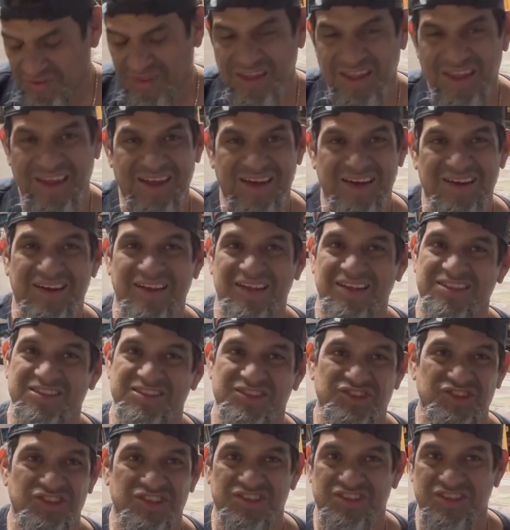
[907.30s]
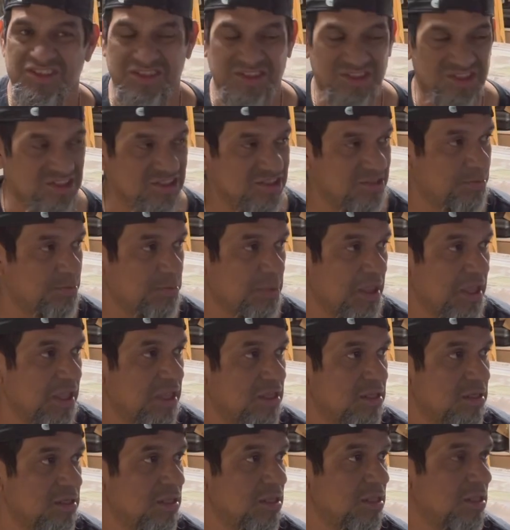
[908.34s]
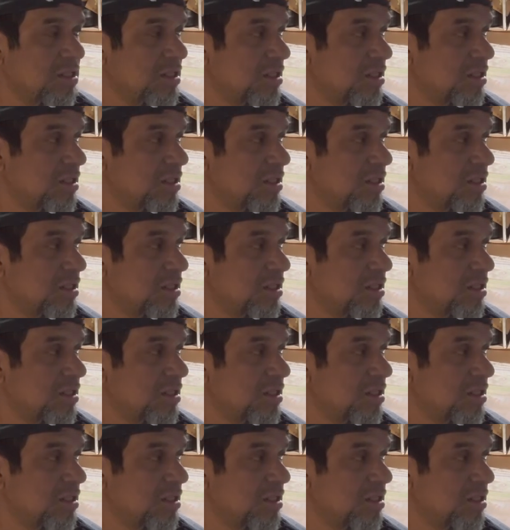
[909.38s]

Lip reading: editing is just a pain.